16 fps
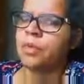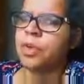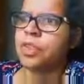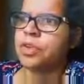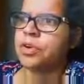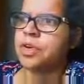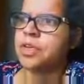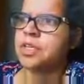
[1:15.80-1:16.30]

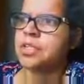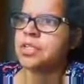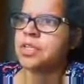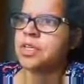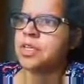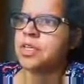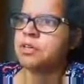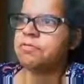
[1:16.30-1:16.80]
whether it's
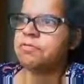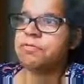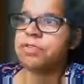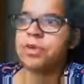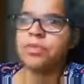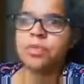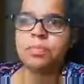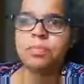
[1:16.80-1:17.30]
a
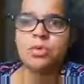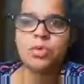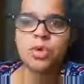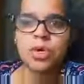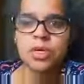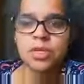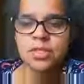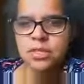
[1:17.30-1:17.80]
free
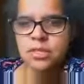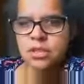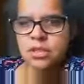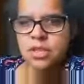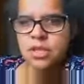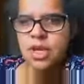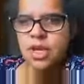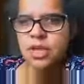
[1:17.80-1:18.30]
report
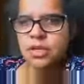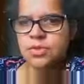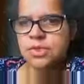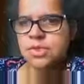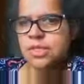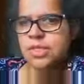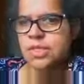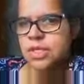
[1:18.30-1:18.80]
that I
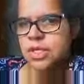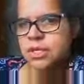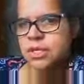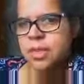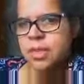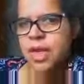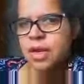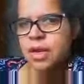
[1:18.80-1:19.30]
use as a
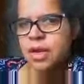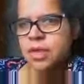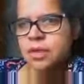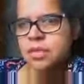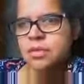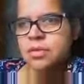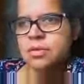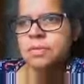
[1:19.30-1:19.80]
lead
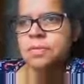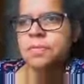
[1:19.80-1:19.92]
magnet,